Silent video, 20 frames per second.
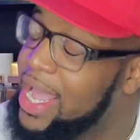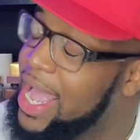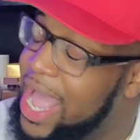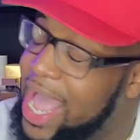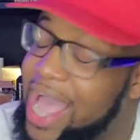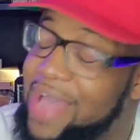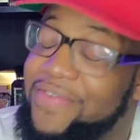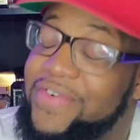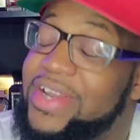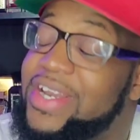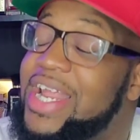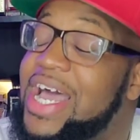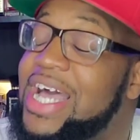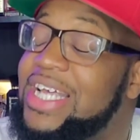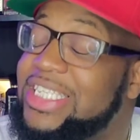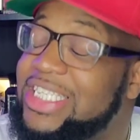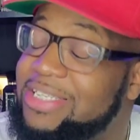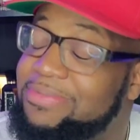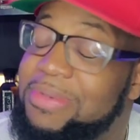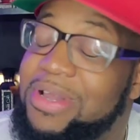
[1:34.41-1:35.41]
Having
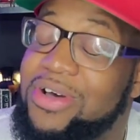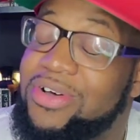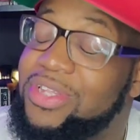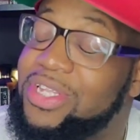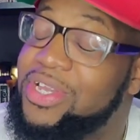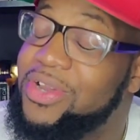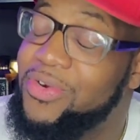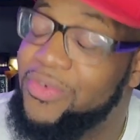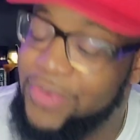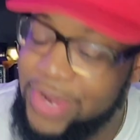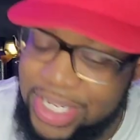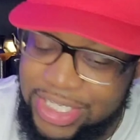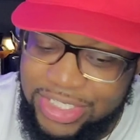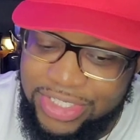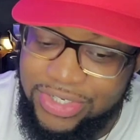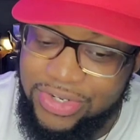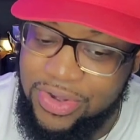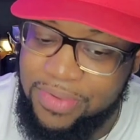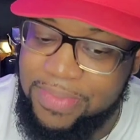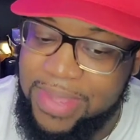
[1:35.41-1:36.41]
not smelled the
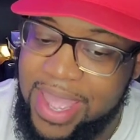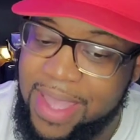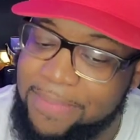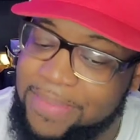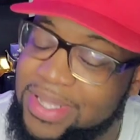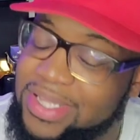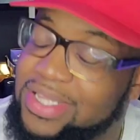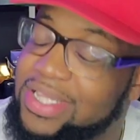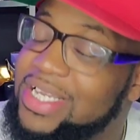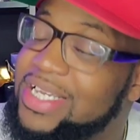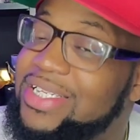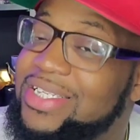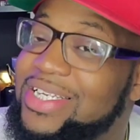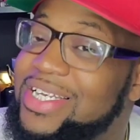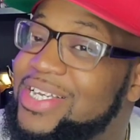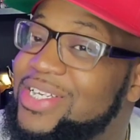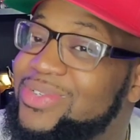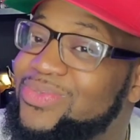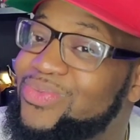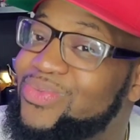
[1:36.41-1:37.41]
original, man, but this
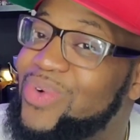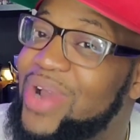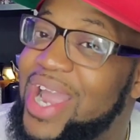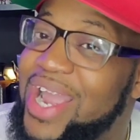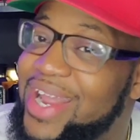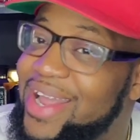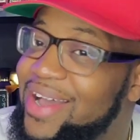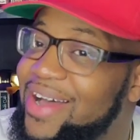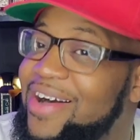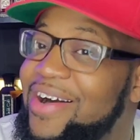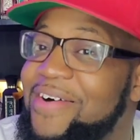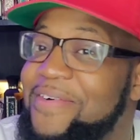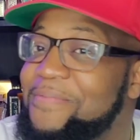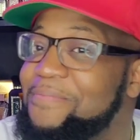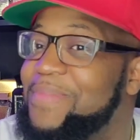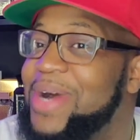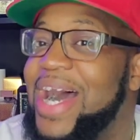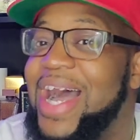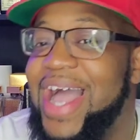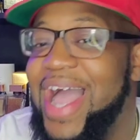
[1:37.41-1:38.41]
is right up
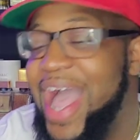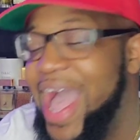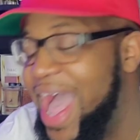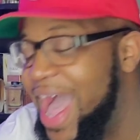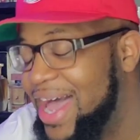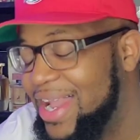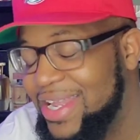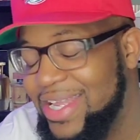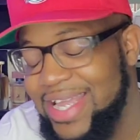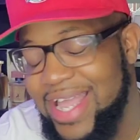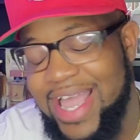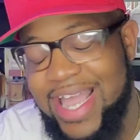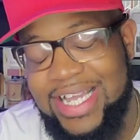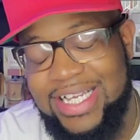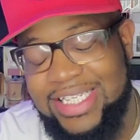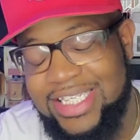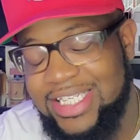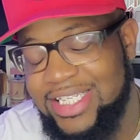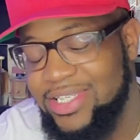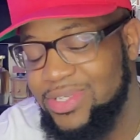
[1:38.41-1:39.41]
my alley.
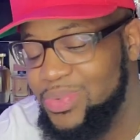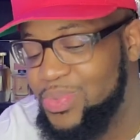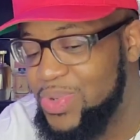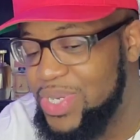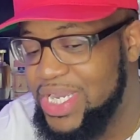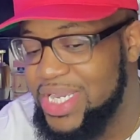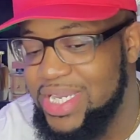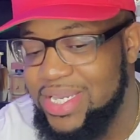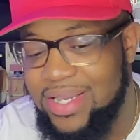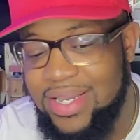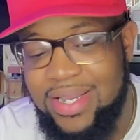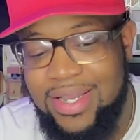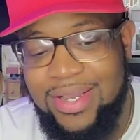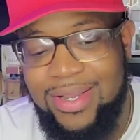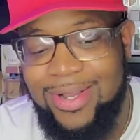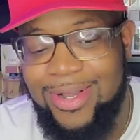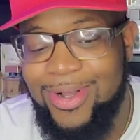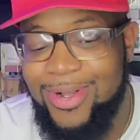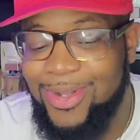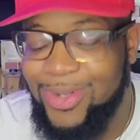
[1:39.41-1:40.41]
A sweet,
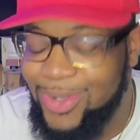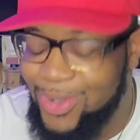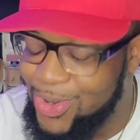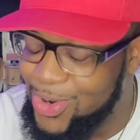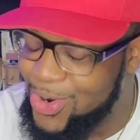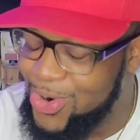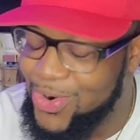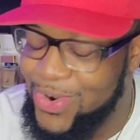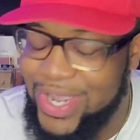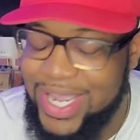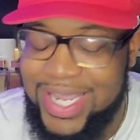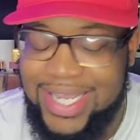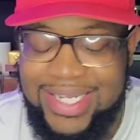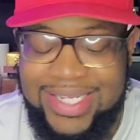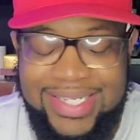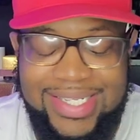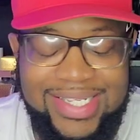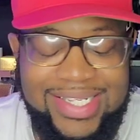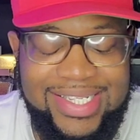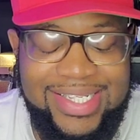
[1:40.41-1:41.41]
alluring,
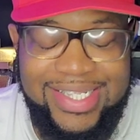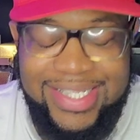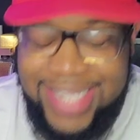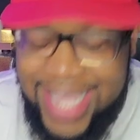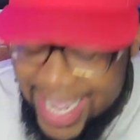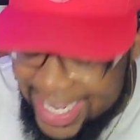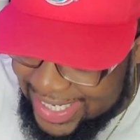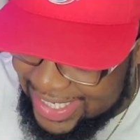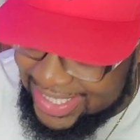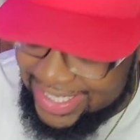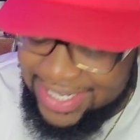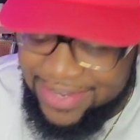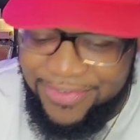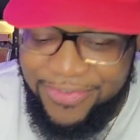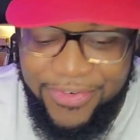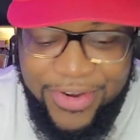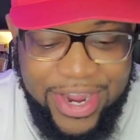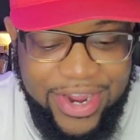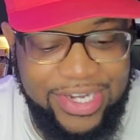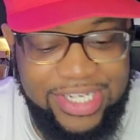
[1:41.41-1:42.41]
sexy
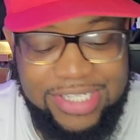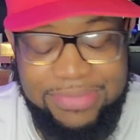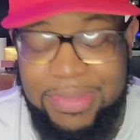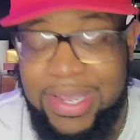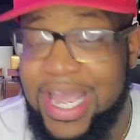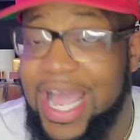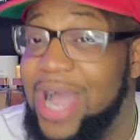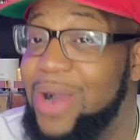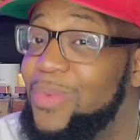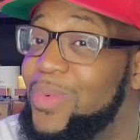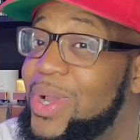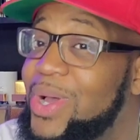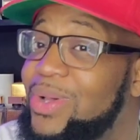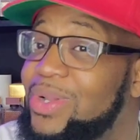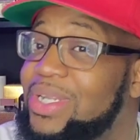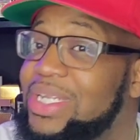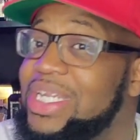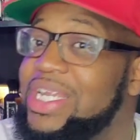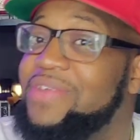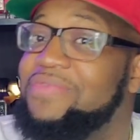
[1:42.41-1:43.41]
fragrance, man. I
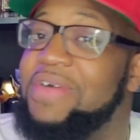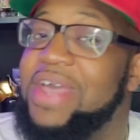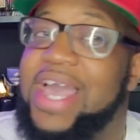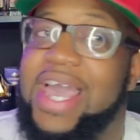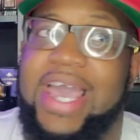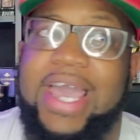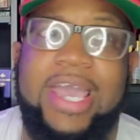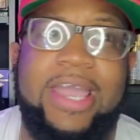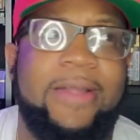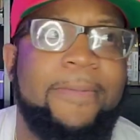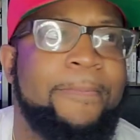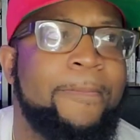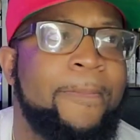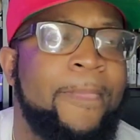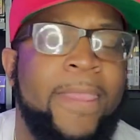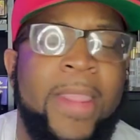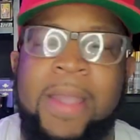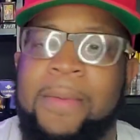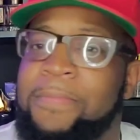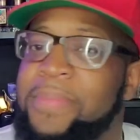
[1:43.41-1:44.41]
will leave a
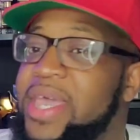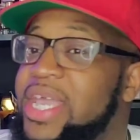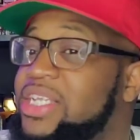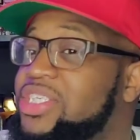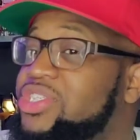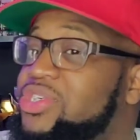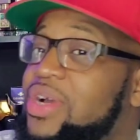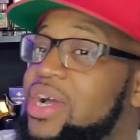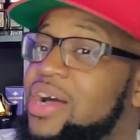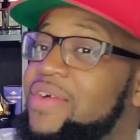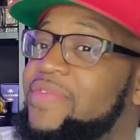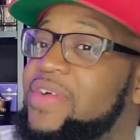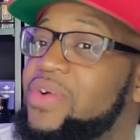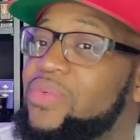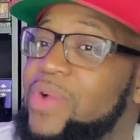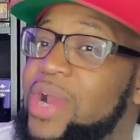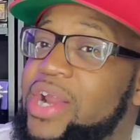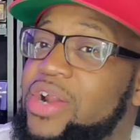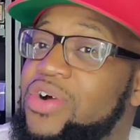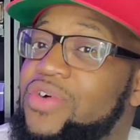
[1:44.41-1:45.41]
picture of it
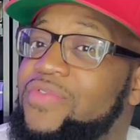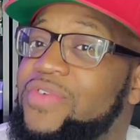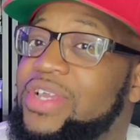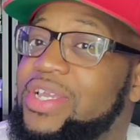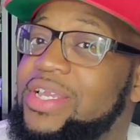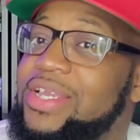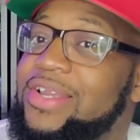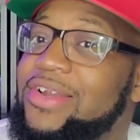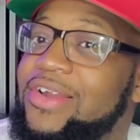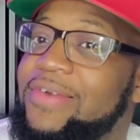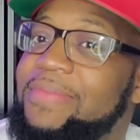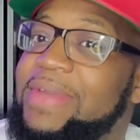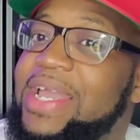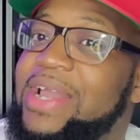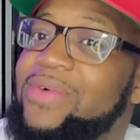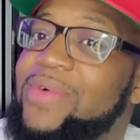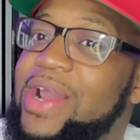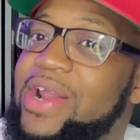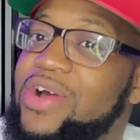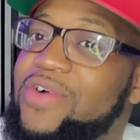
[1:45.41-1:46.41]
right over here,
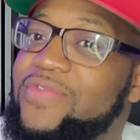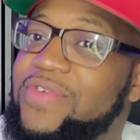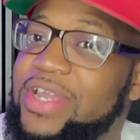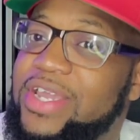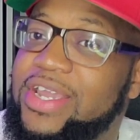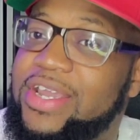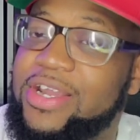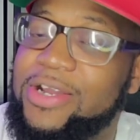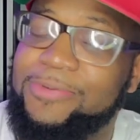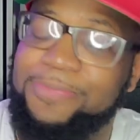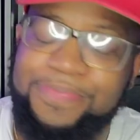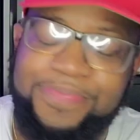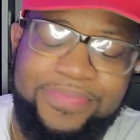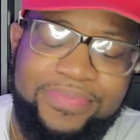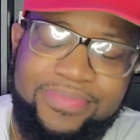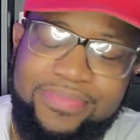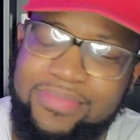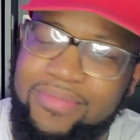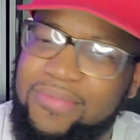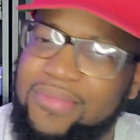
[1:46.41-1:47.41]
man. Right over here.
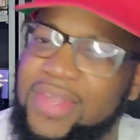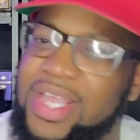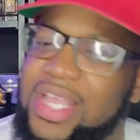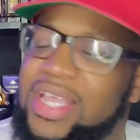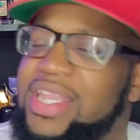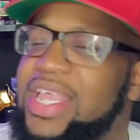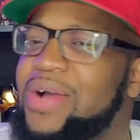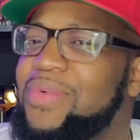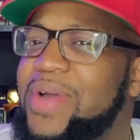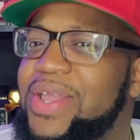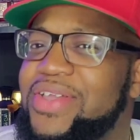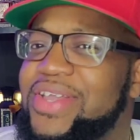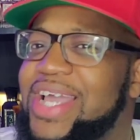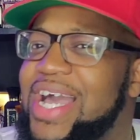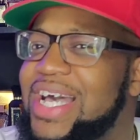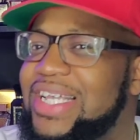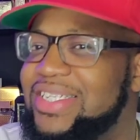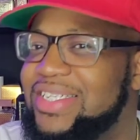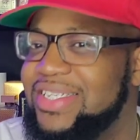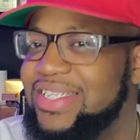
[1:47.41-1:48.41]
That way you
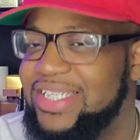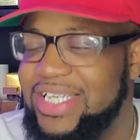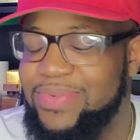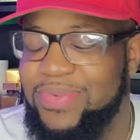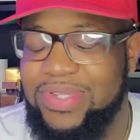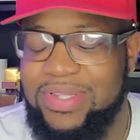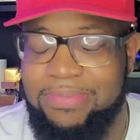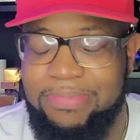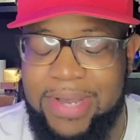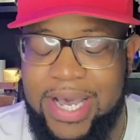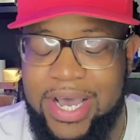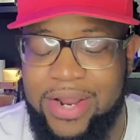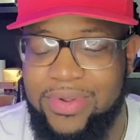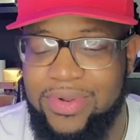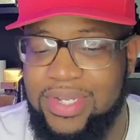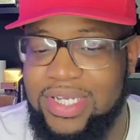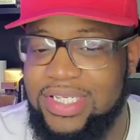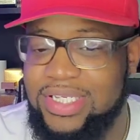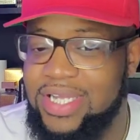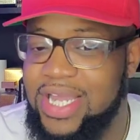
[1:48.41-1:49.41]
guys can see what the
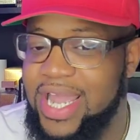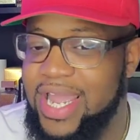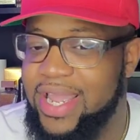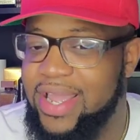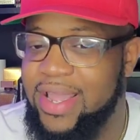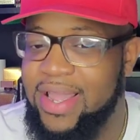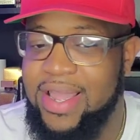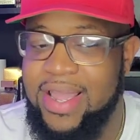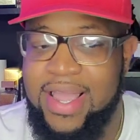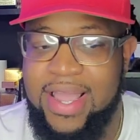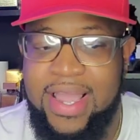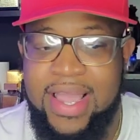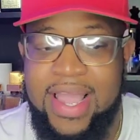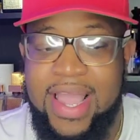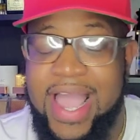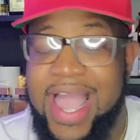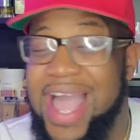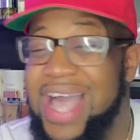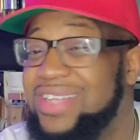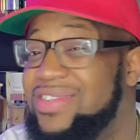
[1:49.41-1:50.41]
bottle looks like.
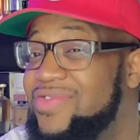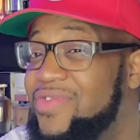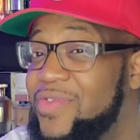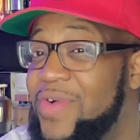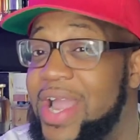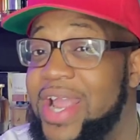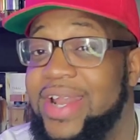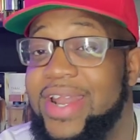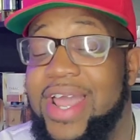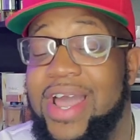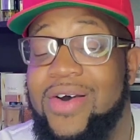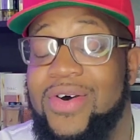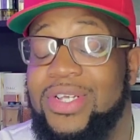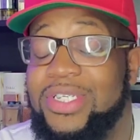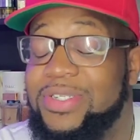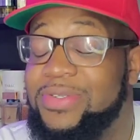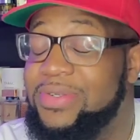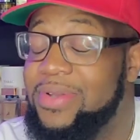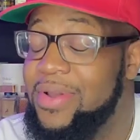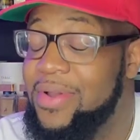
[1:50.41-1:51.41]
As of right now,
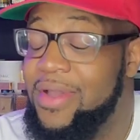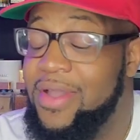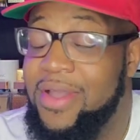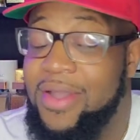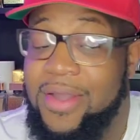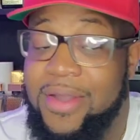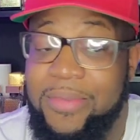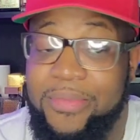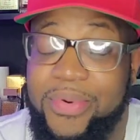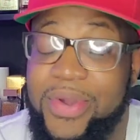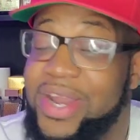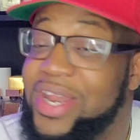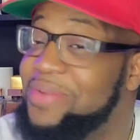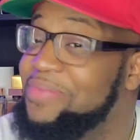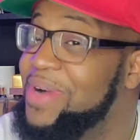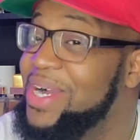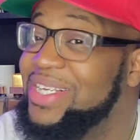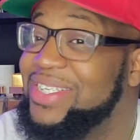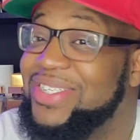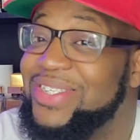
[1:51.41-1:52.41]
it's pretty
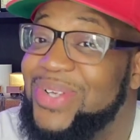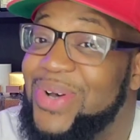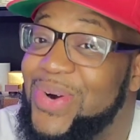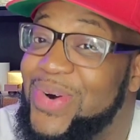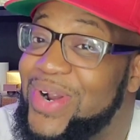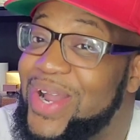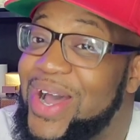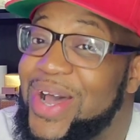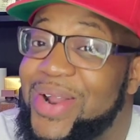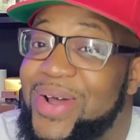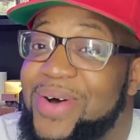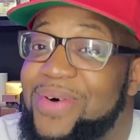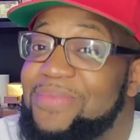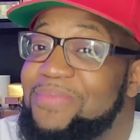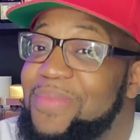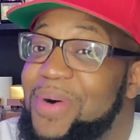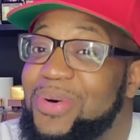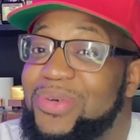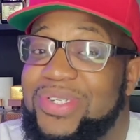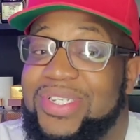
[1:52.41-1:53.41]
much sold out on
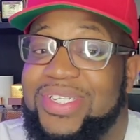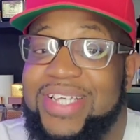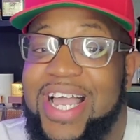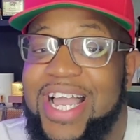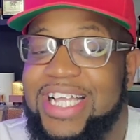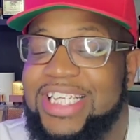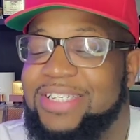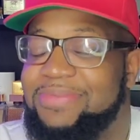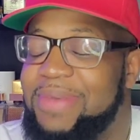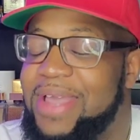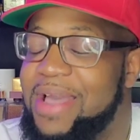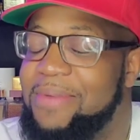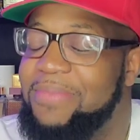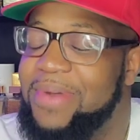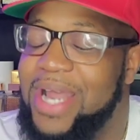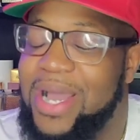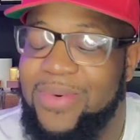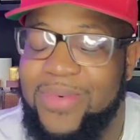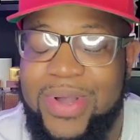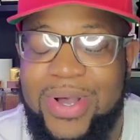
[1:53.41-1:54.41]
most sites, man.
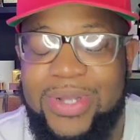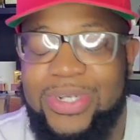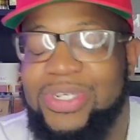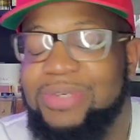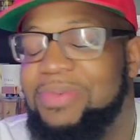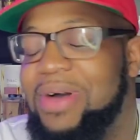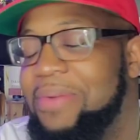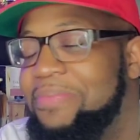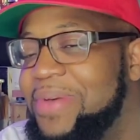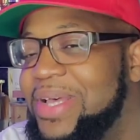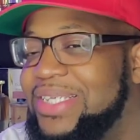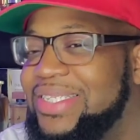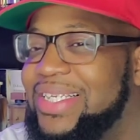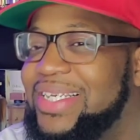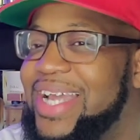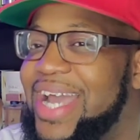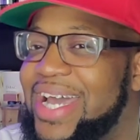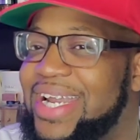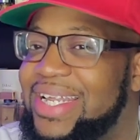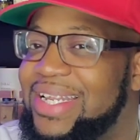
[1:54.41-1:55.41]
But I will do my best to
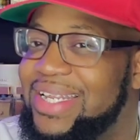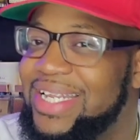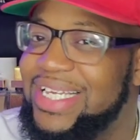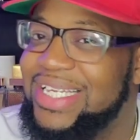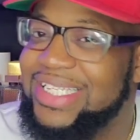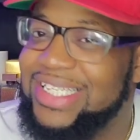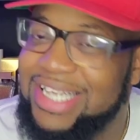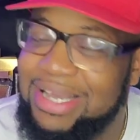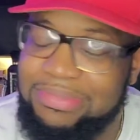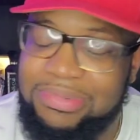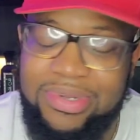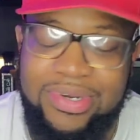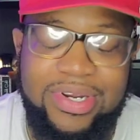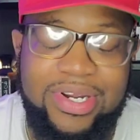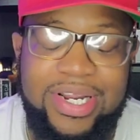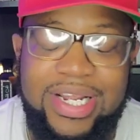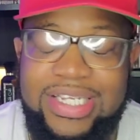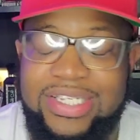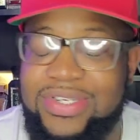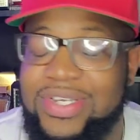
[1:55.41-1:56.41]
kind of link something
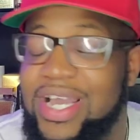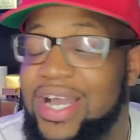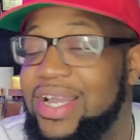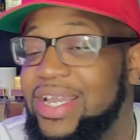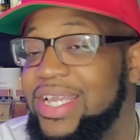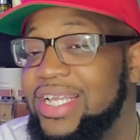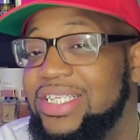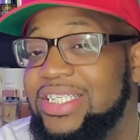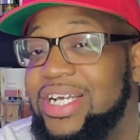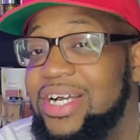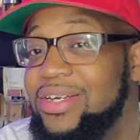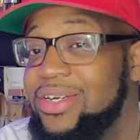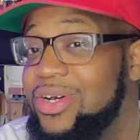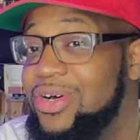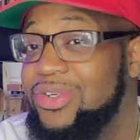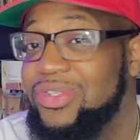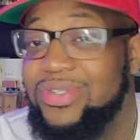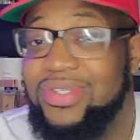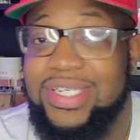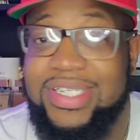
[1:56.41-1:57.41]
on there so y'all can get y'all
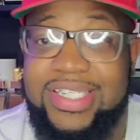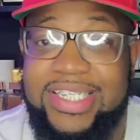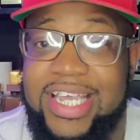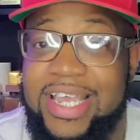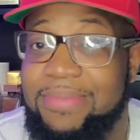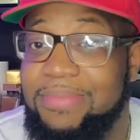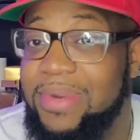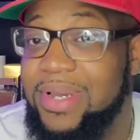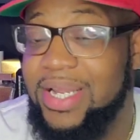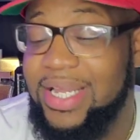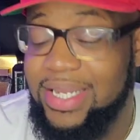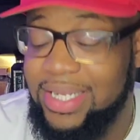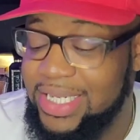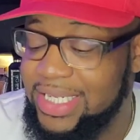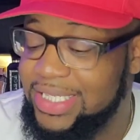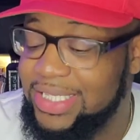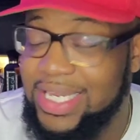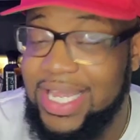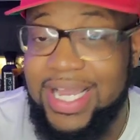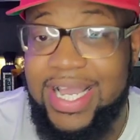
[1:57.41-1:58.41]
nose on a 10 mil at
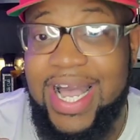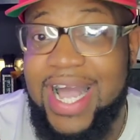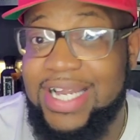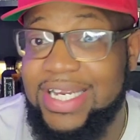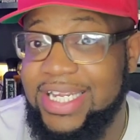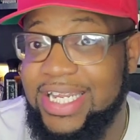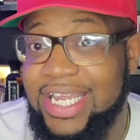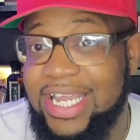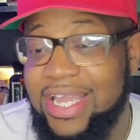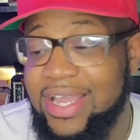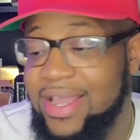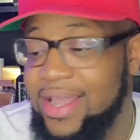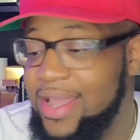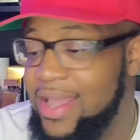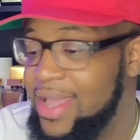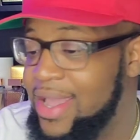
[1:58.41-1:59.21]
least like I did.